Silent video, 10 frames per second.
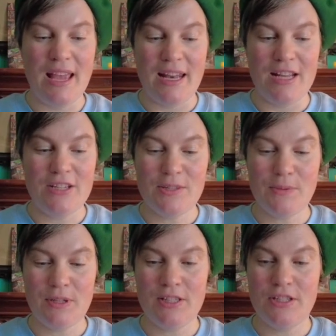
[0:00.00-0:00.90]
And I just
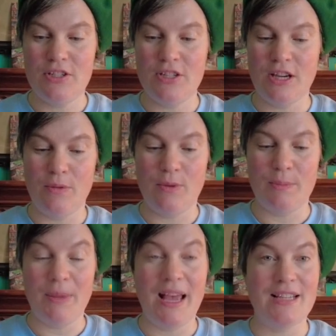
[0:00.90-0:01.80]
wanted to share
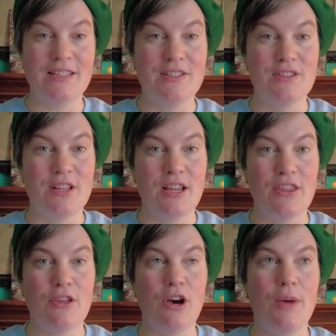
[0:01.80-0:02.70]
one passage that I
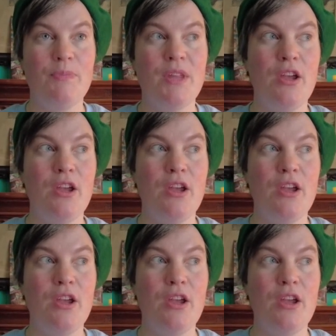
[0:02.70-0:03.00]
thought